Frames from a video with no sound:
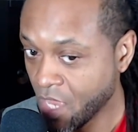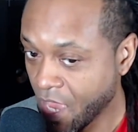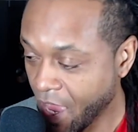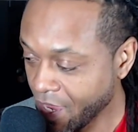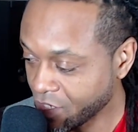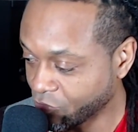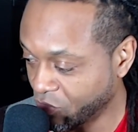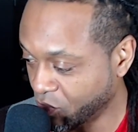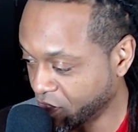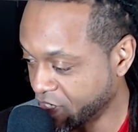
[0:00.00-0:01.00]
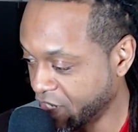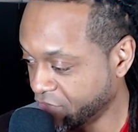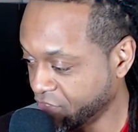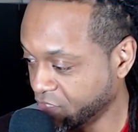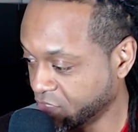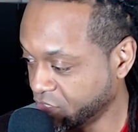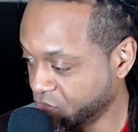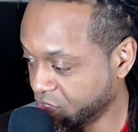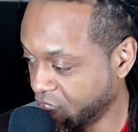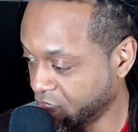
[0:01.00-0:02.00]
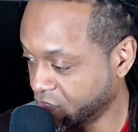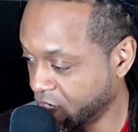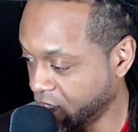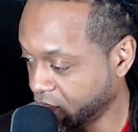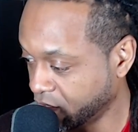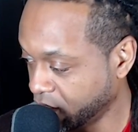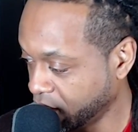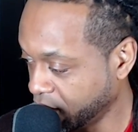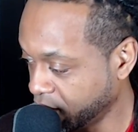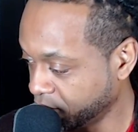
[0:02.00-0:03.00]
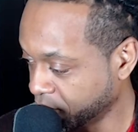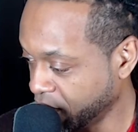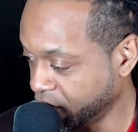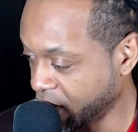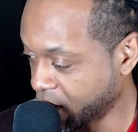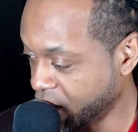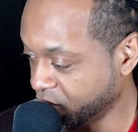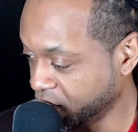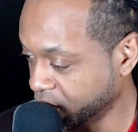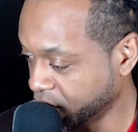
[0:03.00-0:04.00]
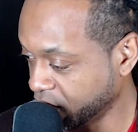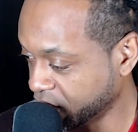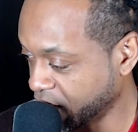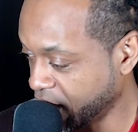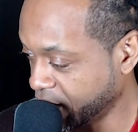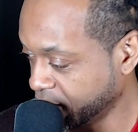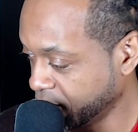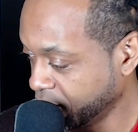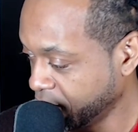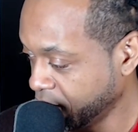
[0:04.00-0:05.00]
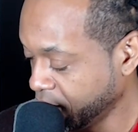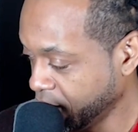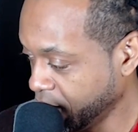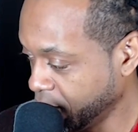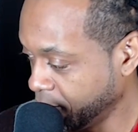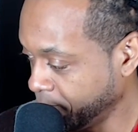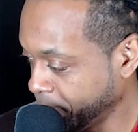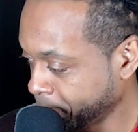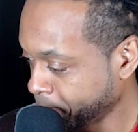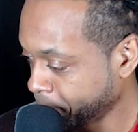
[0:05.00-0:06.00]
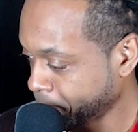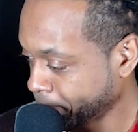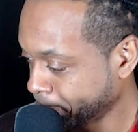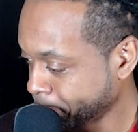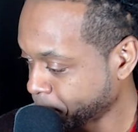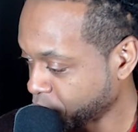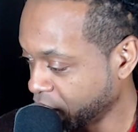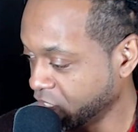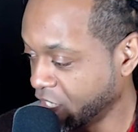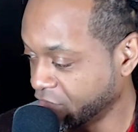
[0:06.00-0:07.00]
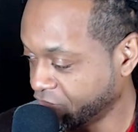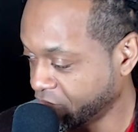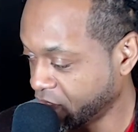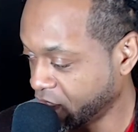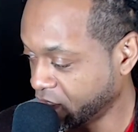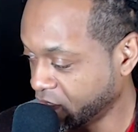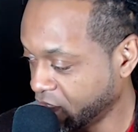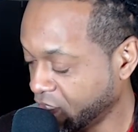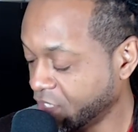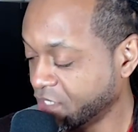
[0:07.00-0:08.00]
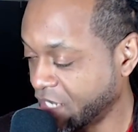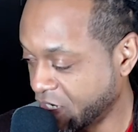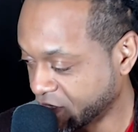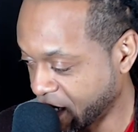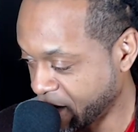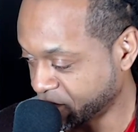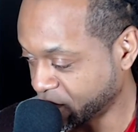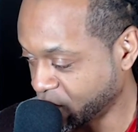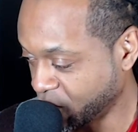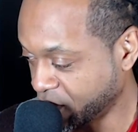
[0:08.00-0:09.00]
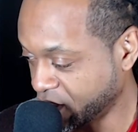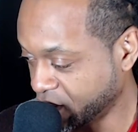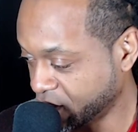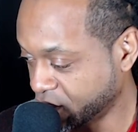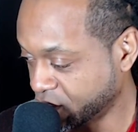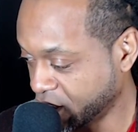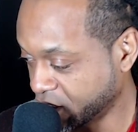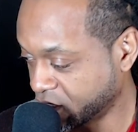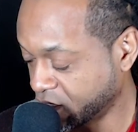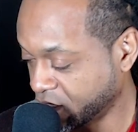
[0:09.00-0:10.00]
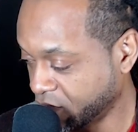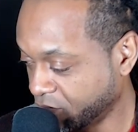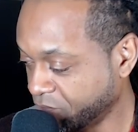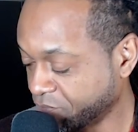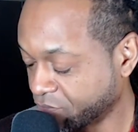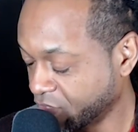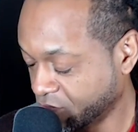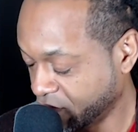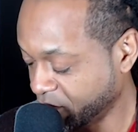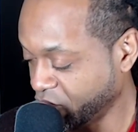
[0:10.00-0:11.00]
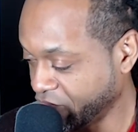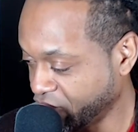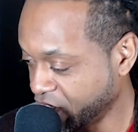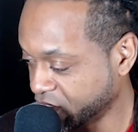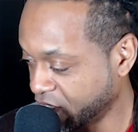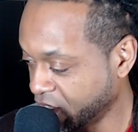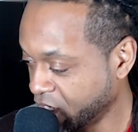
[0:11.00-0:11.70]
I agree with a lot of things that you said in that comment, Eastside. A lot of times the court is just, let me rephrase that.